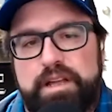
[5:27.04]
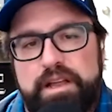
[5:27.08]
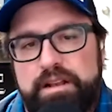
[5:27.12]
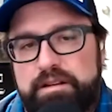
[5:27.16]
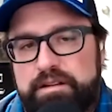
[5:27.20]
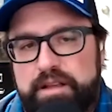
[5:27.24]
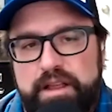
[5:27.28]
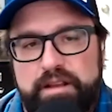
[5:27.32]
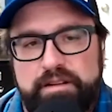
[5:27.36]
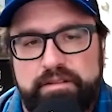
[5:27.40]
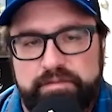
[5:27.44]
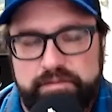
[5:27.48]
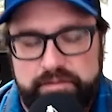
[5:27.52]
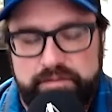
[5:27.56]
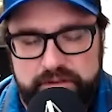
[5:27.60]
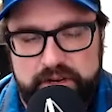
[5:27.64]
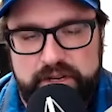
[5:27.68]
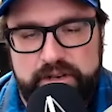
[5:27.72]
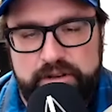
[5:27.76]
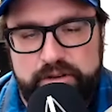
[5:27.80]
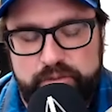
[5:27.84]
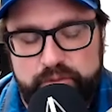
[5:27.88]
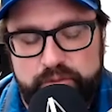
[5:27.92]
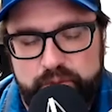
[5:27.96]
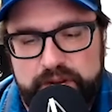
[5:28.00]
and in
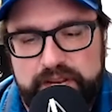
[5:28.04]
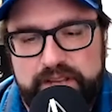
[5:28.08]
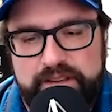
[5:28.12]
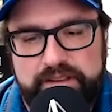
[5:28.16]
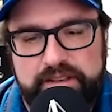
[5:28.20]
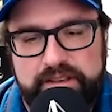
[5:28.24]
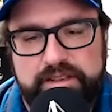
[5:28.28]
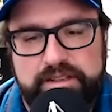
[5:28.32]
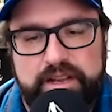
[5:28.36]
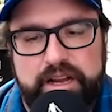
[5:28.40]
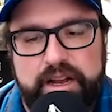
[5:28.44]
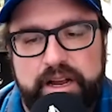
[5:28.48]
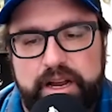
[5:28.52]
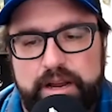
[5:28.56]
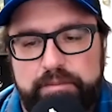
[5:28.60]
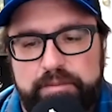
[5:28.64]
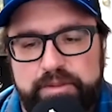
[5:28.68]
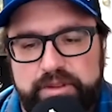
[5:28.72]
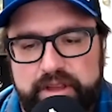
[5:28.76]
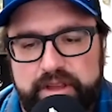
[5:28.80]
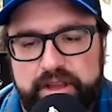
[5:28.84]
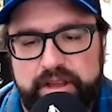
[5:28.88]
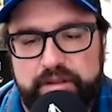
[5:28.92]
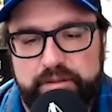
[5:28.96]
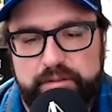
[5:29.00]
in recent
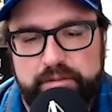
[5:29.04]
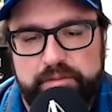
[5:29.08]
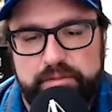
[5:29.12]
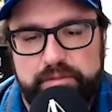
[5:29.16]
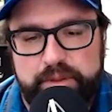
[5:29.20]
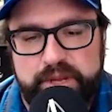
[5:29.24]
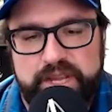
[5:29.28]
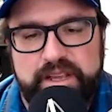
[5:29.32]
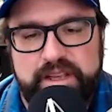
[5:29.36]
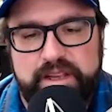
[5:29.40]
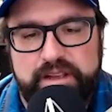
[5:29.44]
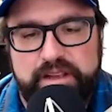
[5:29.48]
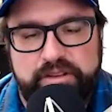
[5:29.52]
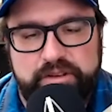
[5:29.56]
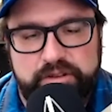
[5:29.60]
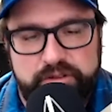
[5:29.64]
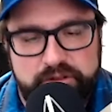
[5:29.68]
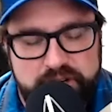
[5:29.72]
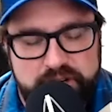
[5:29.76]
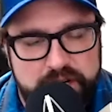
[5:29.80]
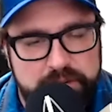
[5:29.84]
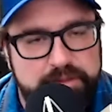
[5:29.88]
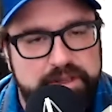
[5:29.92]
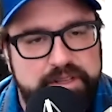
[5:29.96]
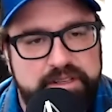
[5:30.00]
times like being
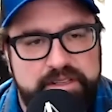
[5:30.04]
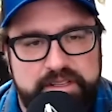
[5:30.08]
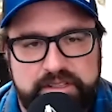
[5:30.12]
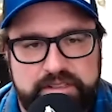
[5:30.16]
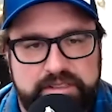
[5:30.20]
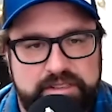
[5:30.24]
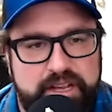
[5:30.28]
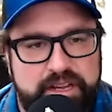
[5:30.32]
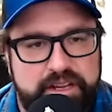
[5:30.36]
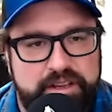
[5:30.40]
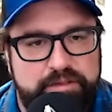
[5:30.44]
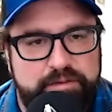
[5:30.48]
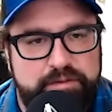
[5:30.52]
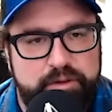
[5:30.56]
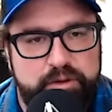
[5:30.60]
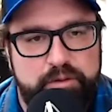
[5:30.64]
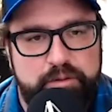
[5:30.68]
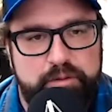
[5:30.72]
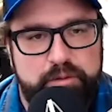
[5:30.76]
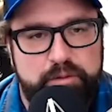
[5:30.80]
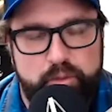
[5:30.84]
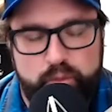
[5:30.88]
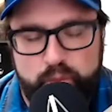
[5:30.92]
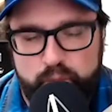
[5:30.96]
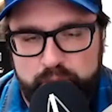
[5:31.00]
extremely
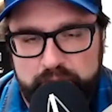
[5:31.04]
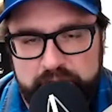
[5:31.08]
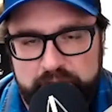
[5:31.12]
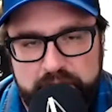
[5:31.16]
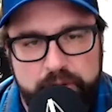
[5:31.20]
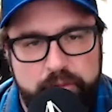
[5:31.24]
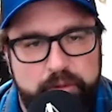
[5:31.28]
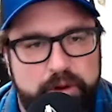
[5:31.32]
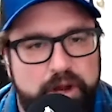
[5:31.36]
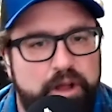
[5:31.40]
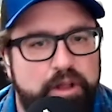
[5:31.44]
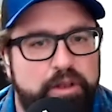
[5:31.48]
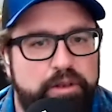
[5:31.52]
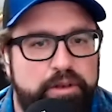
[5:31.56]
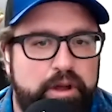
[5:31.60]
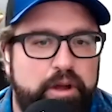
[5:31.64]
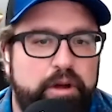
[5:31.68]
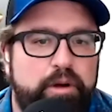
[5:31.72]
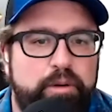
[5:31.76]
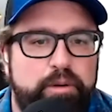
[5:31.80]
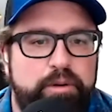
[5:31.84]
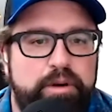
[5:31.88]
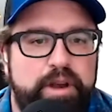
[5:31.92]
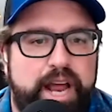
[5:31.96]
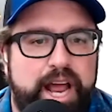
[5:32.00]
successful, really well
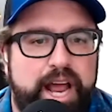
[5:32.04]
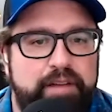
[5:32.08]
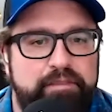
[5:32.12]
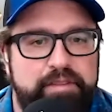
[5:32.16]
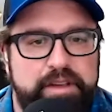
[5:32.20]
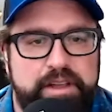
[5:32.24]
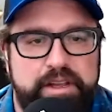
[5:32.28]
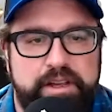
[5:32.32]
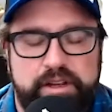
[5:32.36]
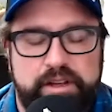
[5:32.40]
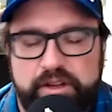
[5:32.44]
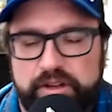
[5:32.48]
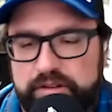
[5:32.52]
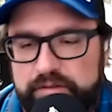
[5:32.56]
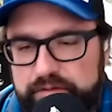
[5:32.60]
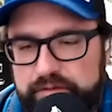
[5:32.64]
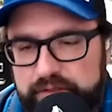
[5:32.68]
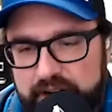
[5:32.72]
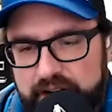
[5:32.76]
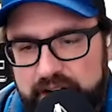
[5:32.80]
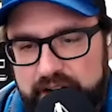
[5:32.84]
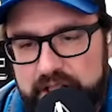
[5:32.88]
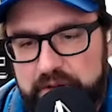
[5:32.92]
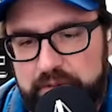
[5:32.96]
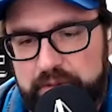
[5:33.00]
known, having a good
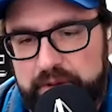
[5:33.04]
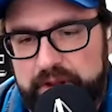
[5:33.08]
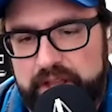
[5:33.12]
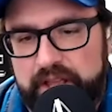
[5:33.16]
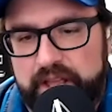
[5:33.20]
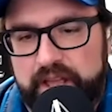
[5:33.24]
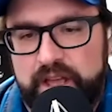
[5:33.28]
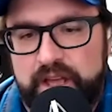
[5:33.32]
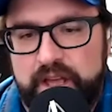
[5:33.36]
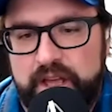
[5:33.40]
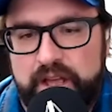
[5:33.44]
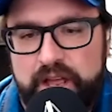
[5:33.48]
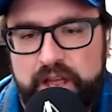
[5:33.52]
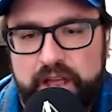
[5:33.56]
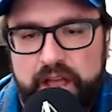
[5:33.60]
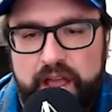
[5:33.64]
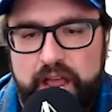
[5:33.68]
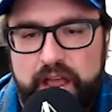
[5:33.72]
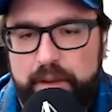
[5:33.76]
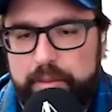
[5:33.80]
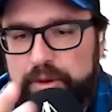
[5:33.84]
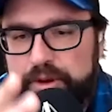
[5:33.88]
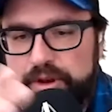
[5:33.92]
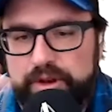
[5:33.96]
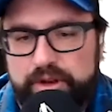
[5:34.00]
following,
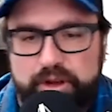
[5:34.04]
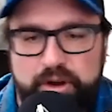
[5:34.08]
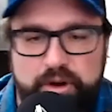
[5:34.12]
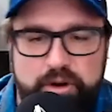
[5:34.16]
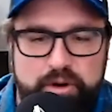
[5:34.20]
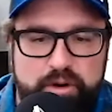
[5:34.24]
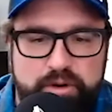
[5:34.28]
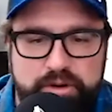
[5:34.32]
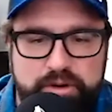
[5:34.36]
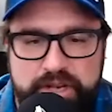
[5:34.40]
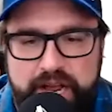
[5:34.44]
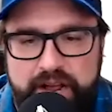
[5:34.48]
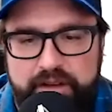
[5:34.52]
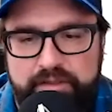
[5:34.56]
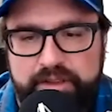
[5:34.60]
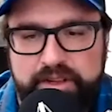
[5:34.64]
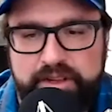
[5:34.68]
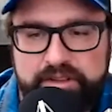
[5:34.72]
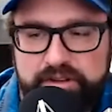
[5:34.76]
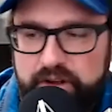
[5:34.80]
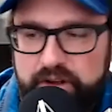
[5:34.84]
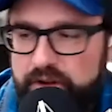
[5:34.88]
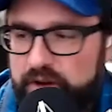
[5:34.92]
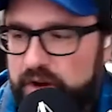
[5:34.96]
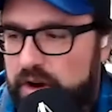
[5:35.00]
able to go down
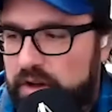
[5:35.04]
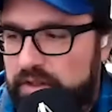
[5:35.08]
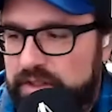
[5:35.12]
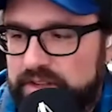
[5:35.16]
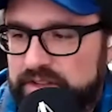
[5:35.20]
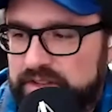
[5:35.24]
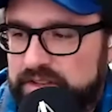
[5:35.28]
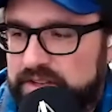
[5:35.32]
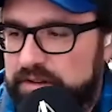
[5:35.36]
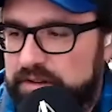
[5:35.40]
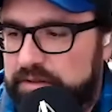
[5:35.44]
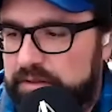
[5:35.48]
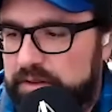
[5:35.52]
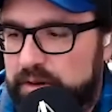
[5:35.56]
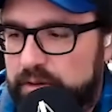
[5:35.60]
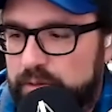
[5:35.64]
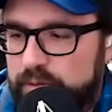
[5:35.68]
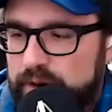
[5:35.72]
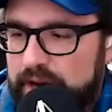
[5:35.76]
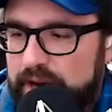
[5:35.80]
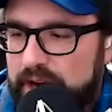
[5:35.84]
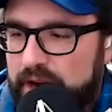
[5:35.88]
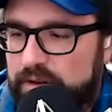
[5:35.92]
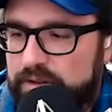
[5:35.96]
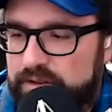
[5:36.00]
these all, all these
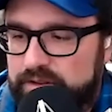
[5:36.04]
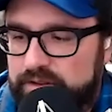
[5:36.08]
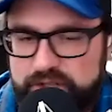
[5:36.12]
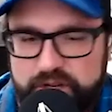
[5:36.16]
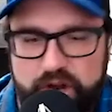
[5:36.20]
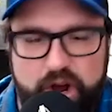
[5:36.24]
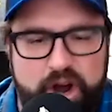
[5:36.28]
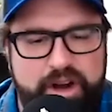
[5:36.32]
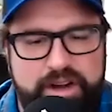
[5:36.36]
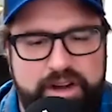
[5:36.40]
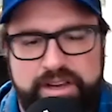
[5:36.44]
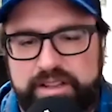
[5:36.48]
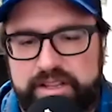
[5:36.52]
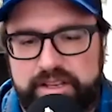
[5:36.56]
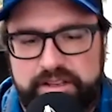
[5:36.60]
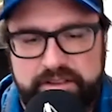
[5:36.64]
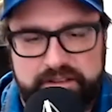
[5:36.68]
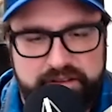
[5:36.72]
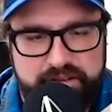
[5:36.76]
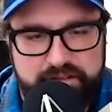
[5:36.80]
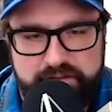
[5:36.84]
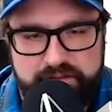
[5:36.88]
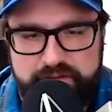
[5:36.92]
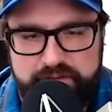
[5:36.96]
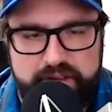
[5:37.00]
different routes, talk to
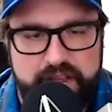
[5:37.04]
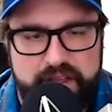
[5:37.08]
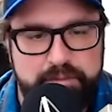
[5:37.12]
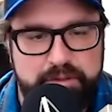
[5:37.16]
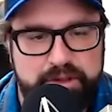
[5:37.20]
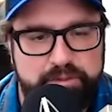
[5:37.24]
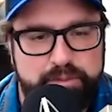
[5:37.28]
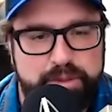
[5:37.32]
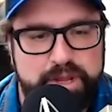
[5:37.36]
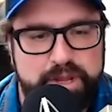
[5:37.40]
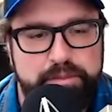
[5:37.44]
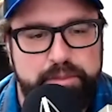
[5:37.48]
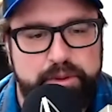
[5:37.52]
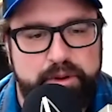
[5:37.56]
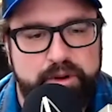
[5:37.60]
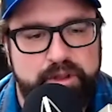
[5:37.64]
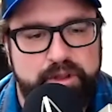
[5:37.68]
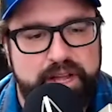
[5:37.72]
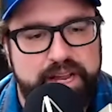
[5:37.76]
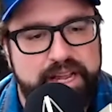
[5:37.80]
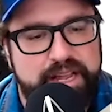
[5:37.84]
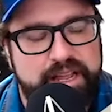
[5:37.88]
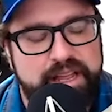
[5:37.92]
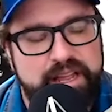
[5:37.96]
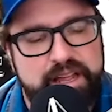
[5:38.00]
these famous people
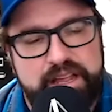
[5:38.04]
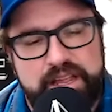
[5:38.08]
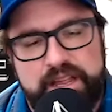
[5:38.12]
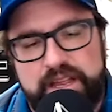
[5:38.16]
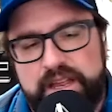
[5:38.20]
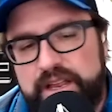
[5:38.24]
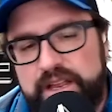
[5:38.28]
like